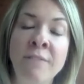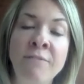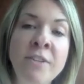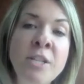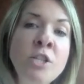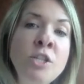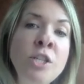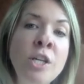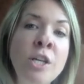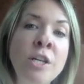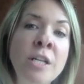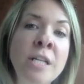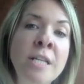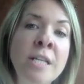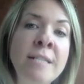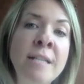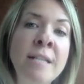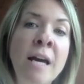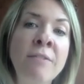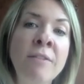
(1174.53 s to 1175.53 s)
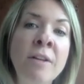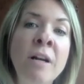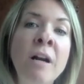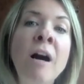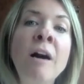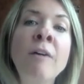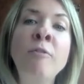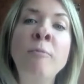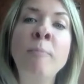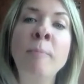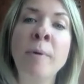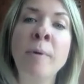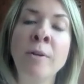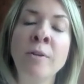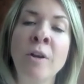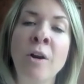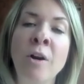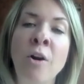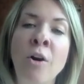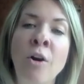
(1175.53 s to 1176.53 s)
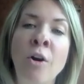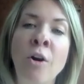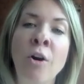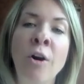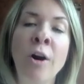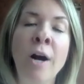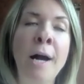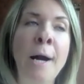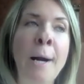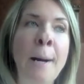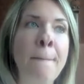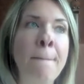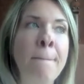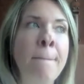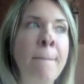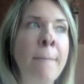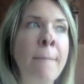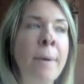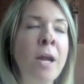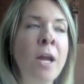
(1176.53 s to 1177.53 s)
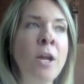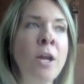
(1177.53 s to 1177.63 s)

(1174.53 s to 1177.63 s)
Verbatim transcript: vision is that the government are um,